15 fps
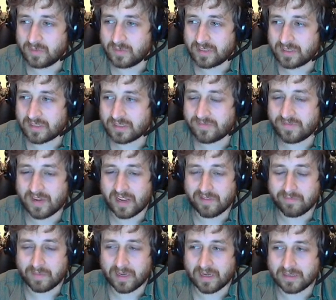because it's
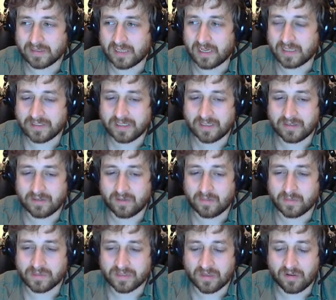5-man content
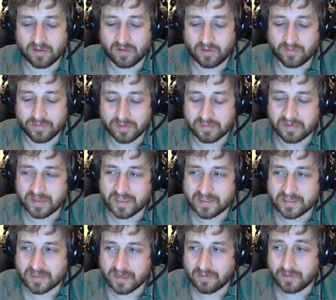almost all over the
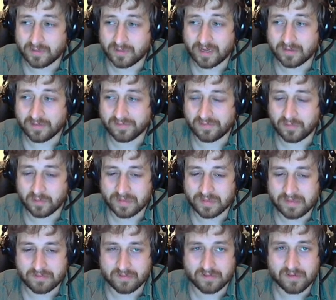place, and we're down to 4
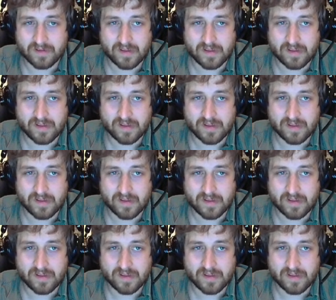people.